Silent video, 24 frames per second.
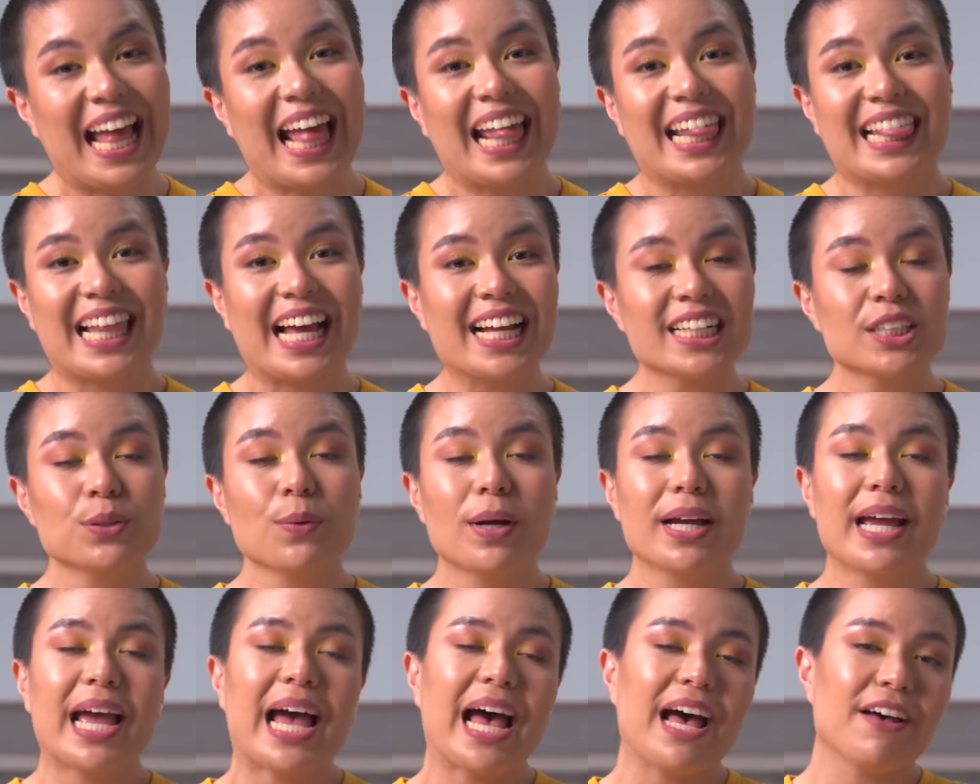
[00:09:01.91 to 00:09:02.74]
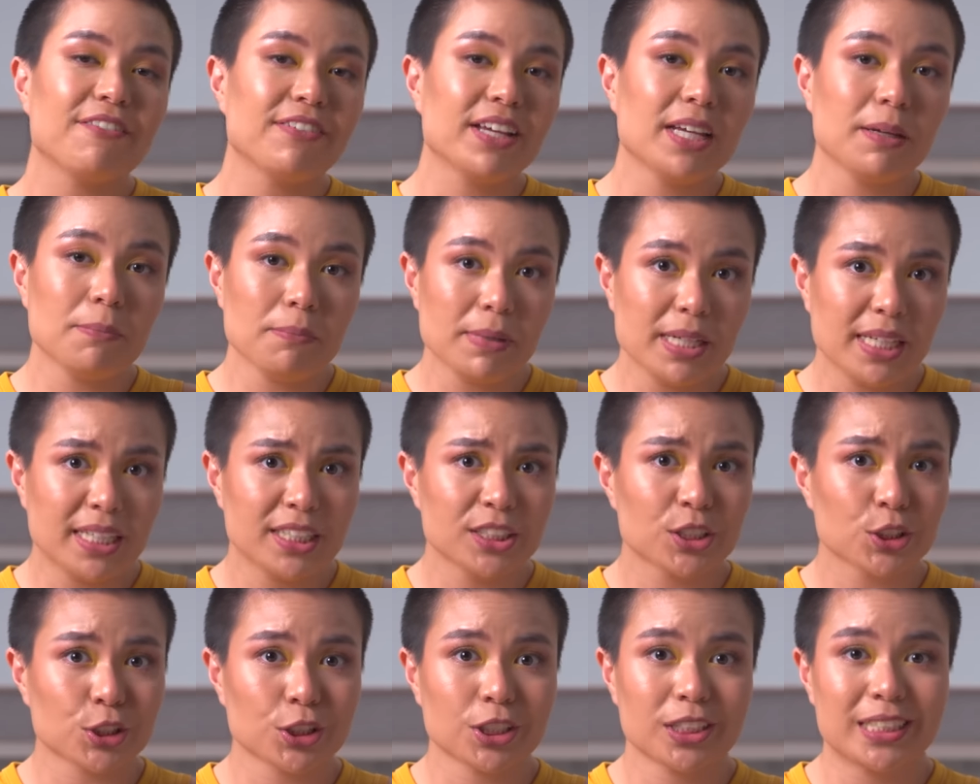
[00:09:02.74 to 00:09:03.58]
That's why having
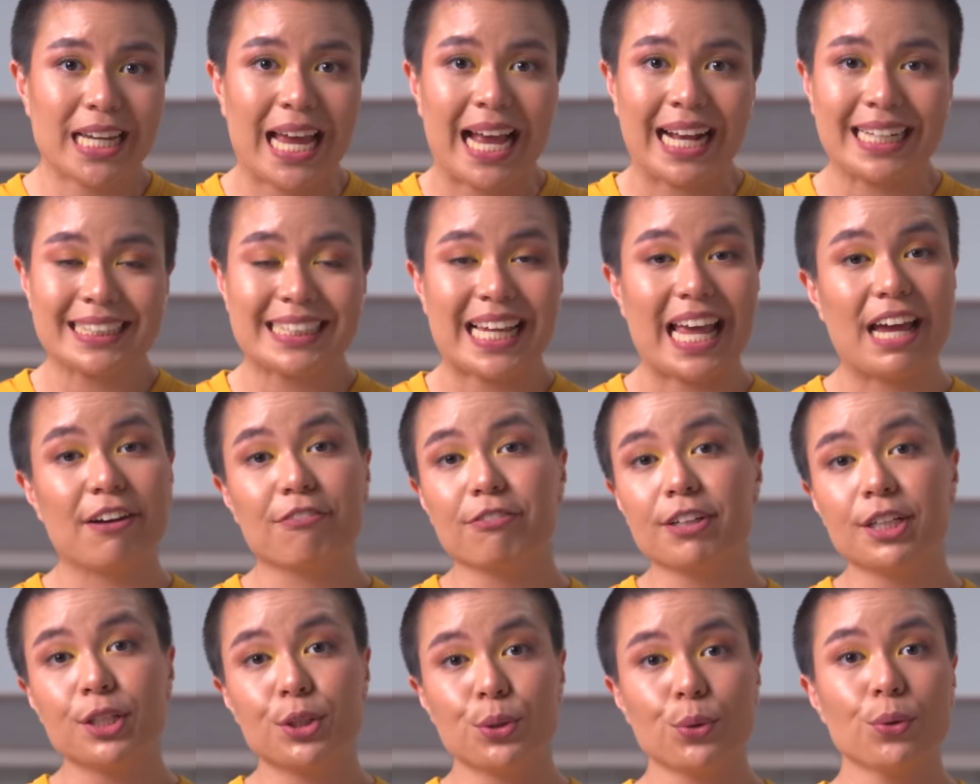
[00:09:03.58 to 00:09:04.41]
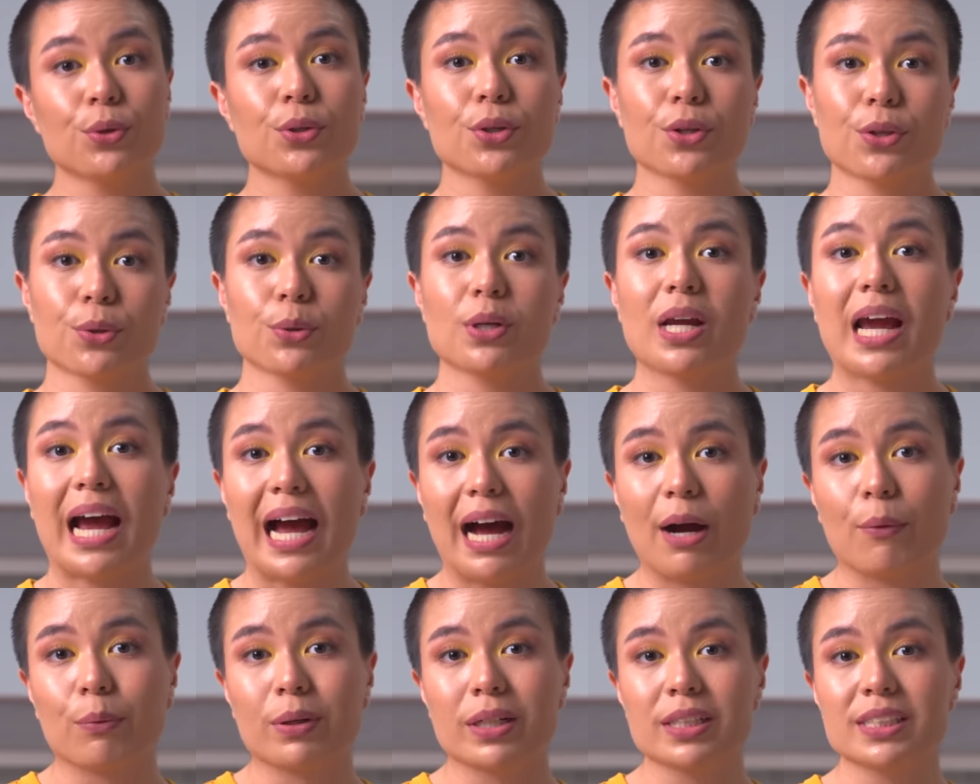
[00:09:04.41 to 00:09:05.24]
meals or snacks every 2 to 3
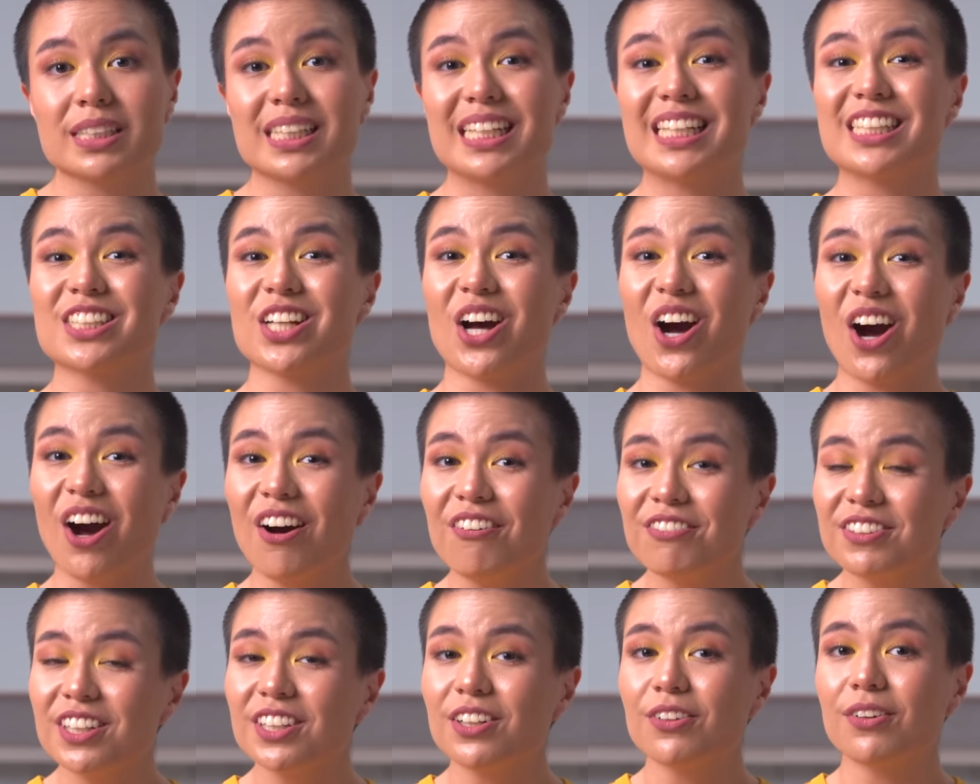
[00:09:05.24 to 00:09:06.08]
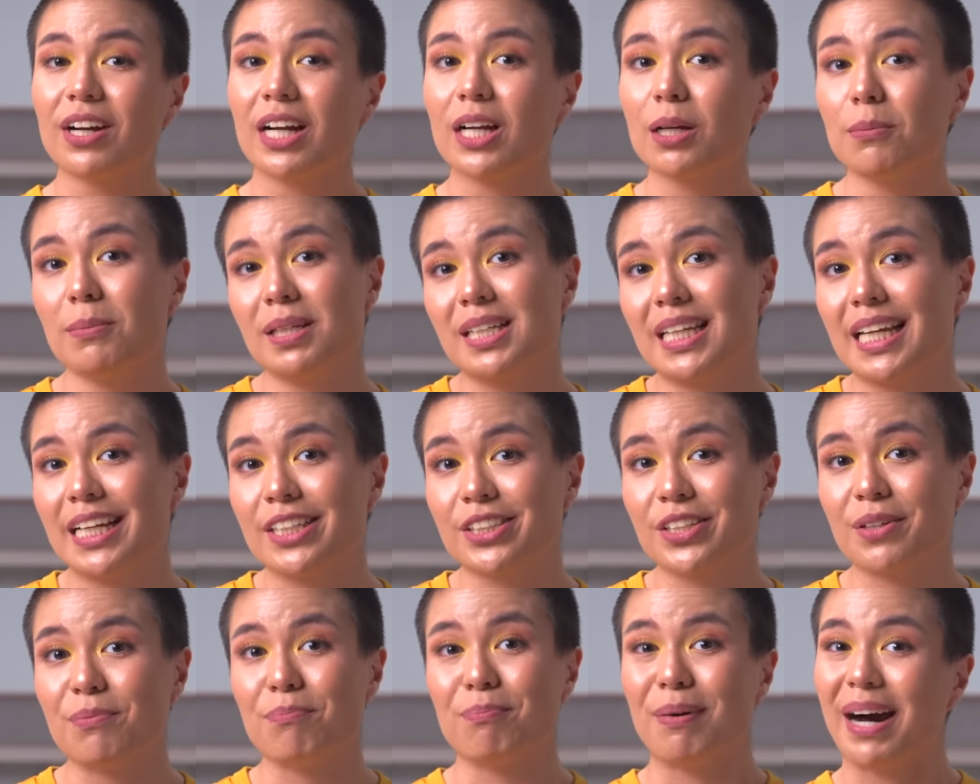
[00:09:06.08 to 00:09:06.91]
hours is often a
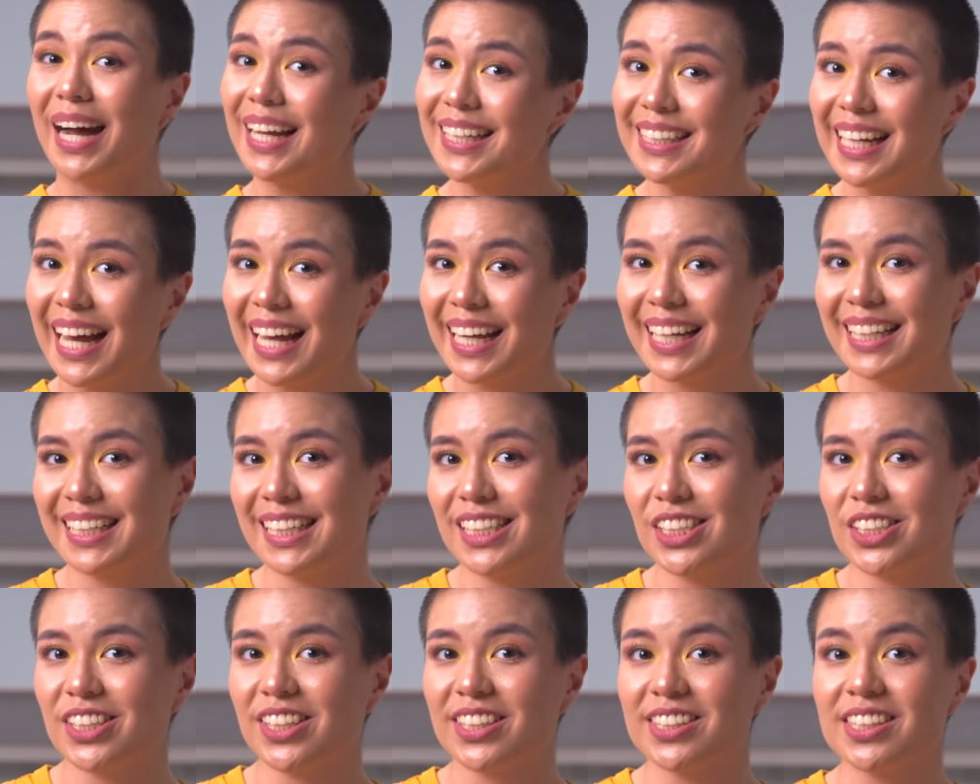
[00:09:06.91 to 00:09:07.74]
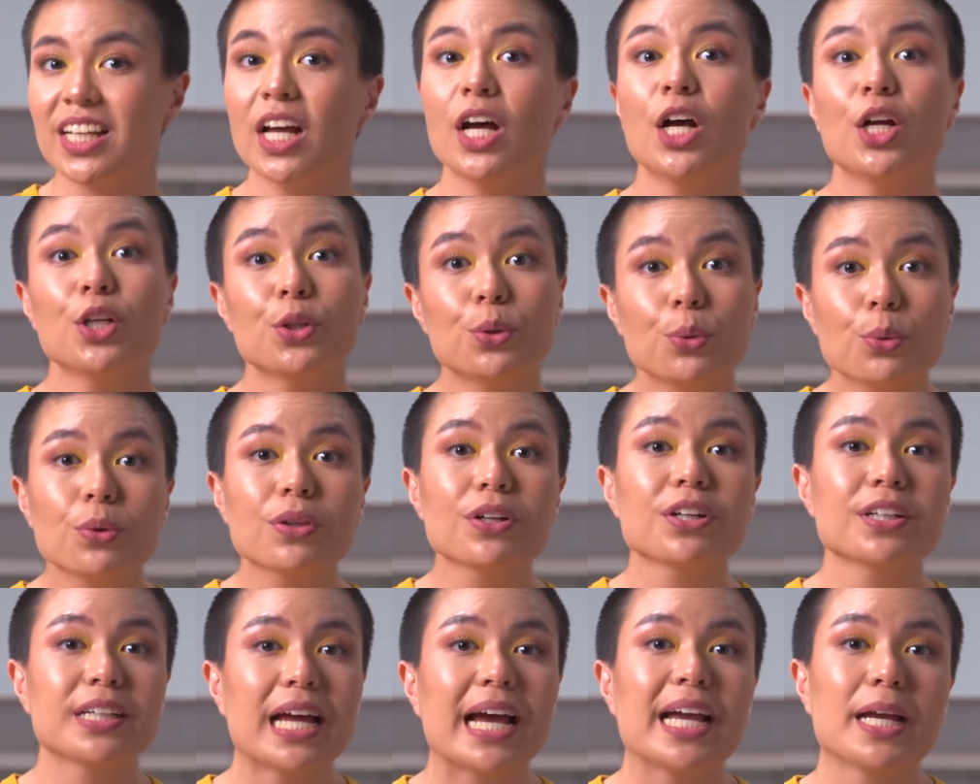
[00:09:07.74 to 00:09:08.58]
recommendation by dietitians to
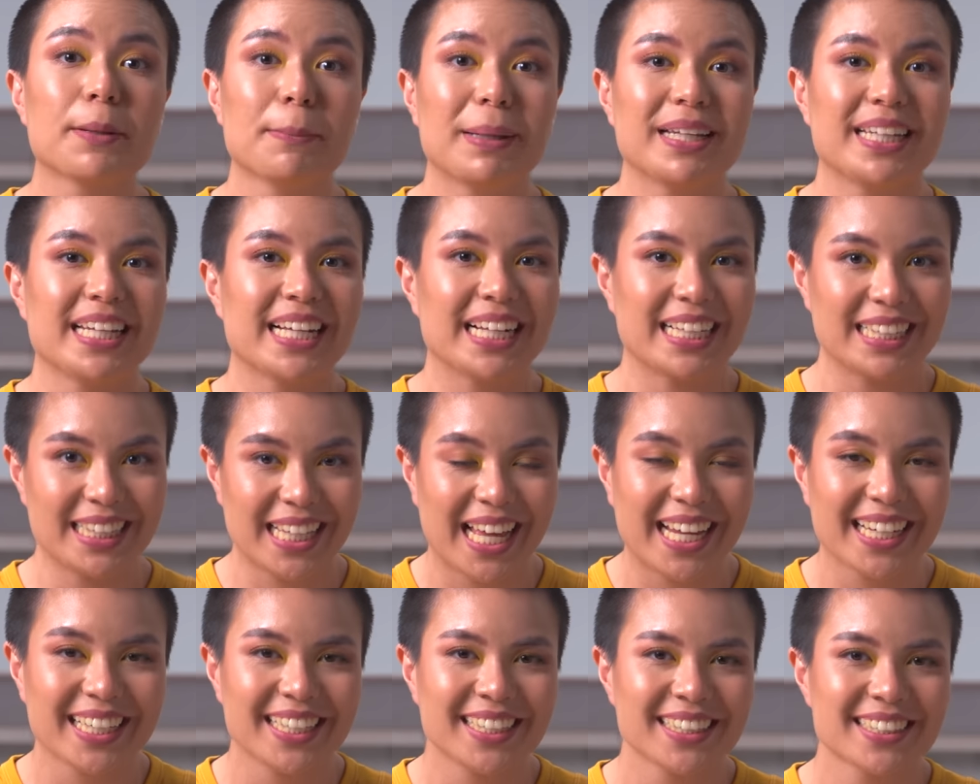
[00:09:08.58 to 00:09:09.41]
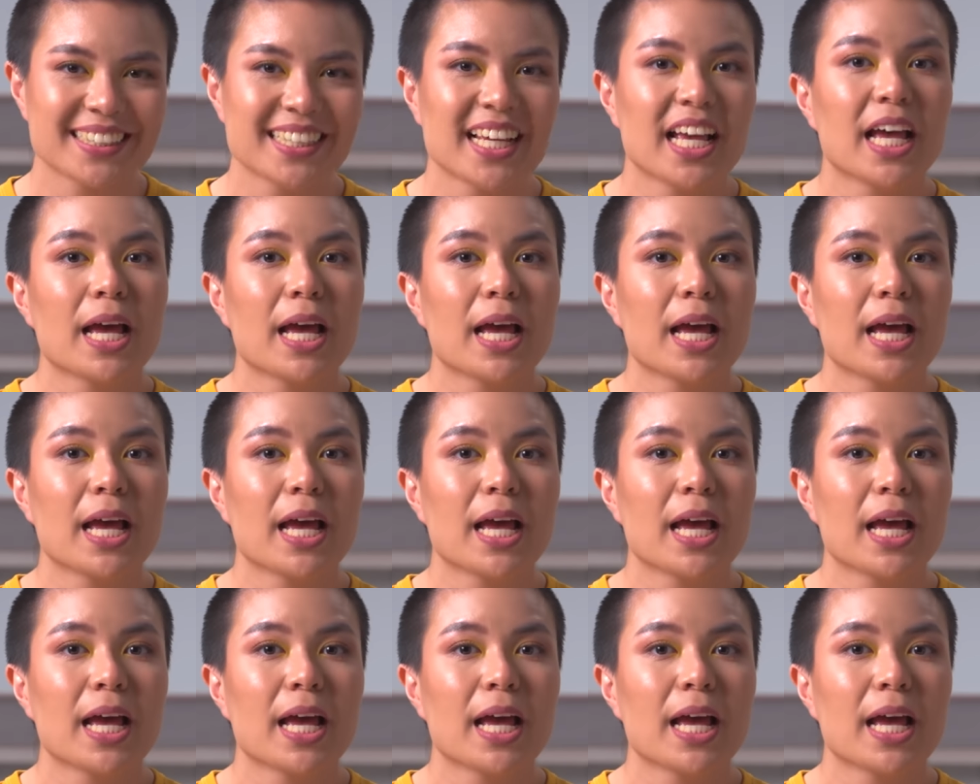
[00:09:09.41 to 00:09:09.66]
their diabetic clients,